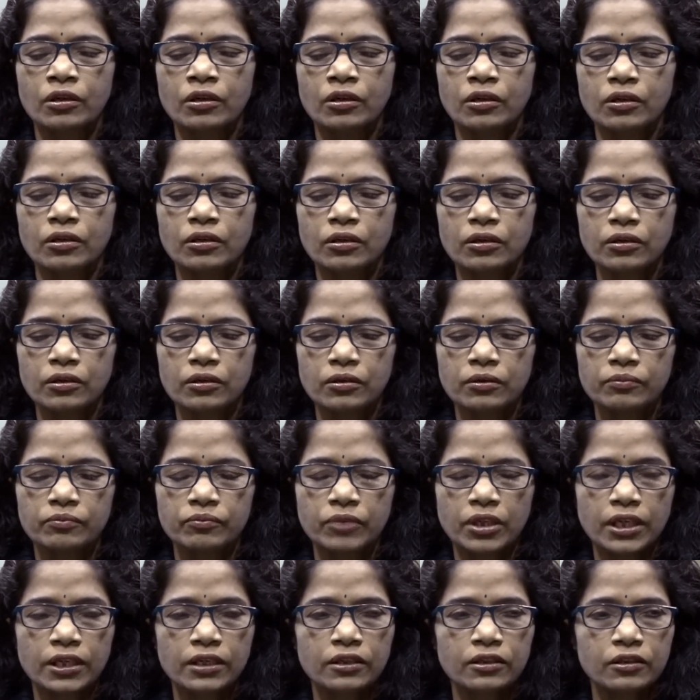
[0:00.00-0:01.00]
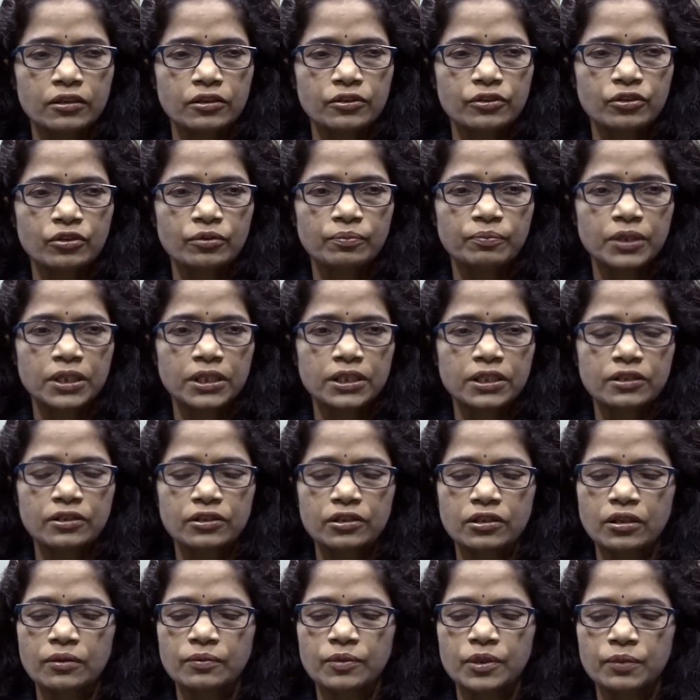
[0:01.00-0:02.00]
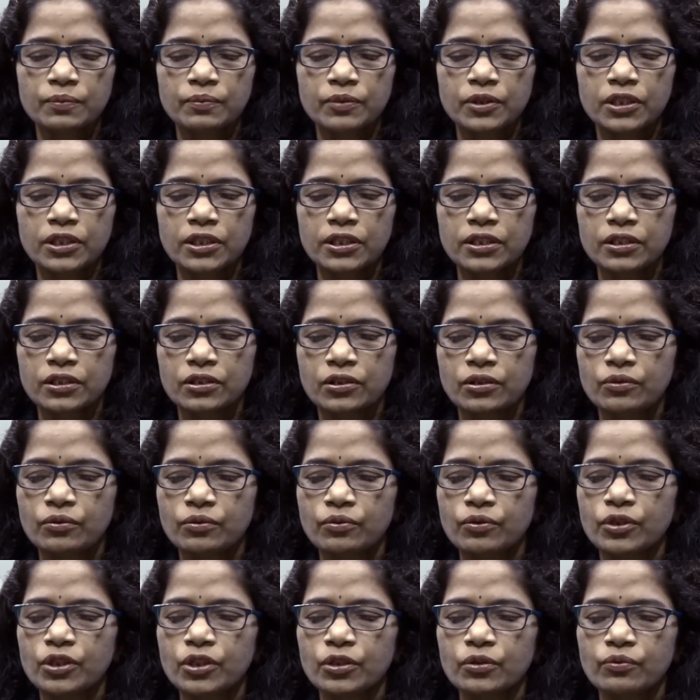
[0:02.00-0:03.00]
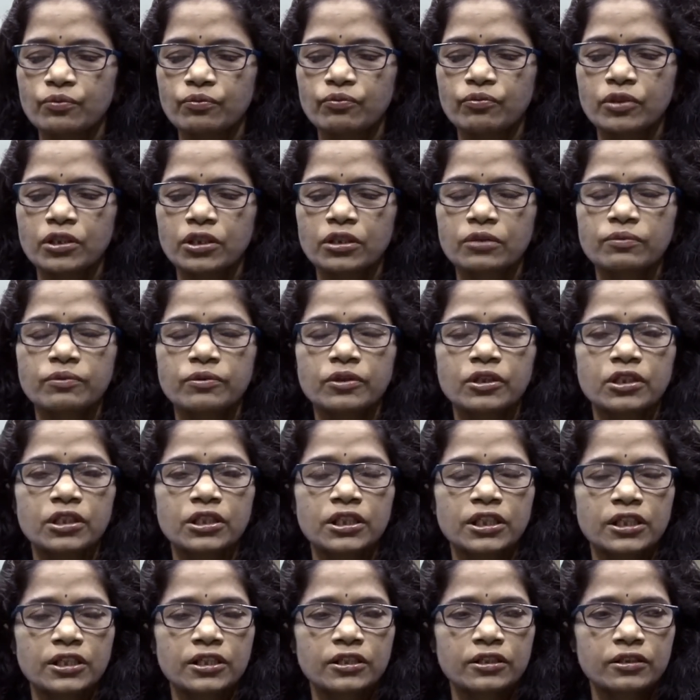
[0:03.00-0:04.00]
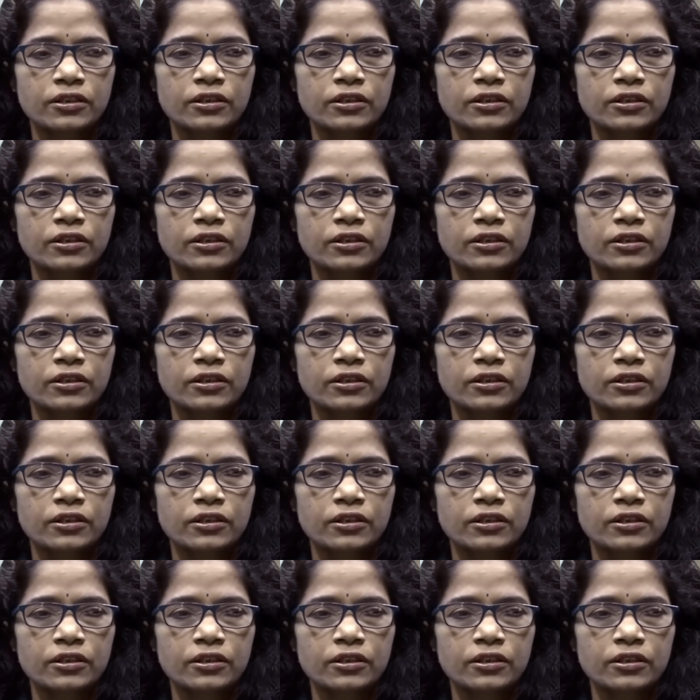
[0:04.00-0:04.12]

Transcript: and also presence of spirits which work for their